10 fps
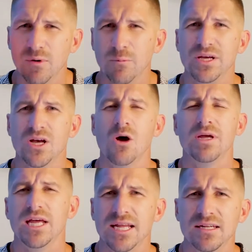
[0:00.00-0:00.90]
But we
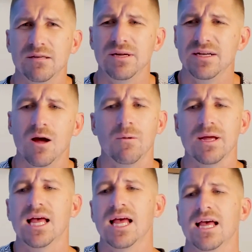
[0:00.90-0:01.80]
go into it
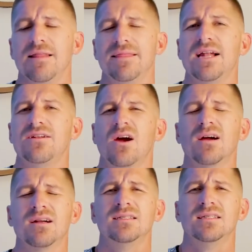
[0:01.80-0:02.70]
knowing that
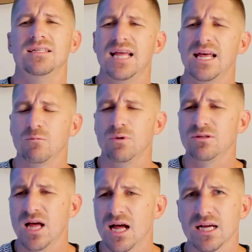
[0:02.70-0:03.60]
darkness and death will
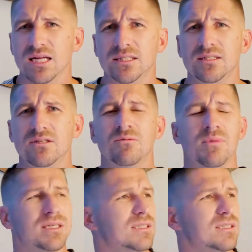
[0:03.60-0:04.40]
not consume us,